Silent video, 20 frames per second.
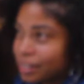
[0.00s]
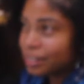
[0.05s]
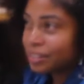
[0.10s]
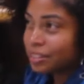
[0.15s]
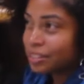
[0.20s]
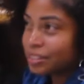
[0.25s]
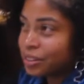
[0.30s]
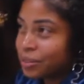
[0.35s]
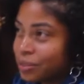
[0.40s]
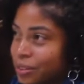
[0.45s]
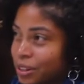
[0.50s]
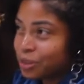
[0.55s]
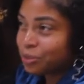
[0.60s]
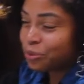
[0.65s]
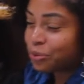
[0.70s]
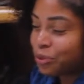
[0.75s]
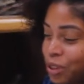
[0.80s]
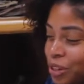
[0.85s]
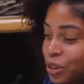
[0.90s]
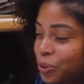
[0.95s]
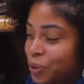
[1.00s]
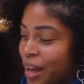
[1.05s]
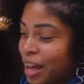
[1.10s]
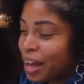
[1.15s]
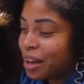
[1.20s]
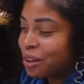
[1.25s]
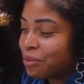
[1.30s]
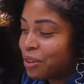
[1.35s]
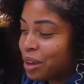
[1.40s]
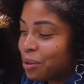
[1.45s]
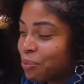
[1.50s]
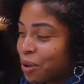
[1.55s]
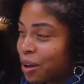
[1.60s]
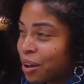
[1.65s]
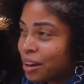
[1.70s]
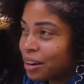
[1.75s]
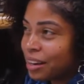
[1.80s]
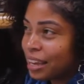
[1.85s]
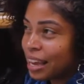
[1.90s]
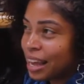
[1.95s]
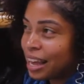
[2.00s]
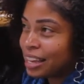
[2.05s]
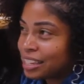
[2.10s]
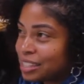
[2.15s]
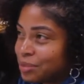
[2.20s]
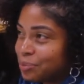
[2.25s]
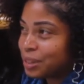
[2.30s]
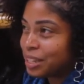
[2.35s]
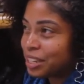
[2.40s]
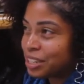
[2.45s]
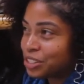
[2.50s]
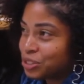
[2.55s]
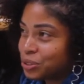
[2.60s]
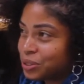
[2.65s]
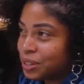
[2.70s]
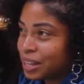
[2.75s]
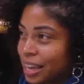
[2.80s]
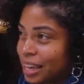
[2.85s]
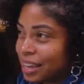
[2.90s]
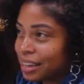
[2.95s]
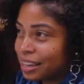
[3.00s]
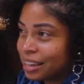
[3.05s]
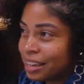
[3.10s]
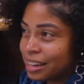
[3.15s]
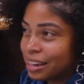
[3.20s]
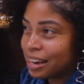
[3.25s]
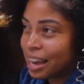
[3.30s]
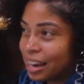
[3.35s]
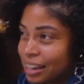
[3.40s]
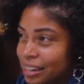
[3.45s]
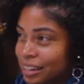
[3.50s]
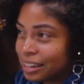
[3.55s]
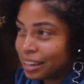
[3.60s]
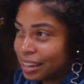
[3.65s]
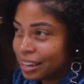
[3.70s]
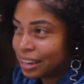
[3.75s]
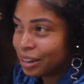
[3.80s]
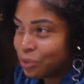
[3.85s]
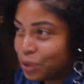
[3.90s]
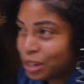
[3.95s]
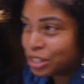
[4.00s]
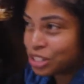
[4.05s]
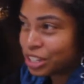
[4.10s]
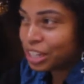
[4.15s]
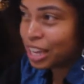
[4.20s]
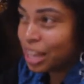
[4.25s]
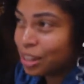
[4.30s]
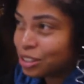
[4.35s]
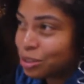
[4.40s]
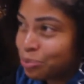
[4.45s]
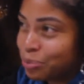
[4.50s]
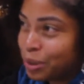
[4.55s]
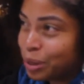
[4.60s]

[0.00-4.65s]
Ooh. So therefore, you have a podcast because you like connecting and reaching out to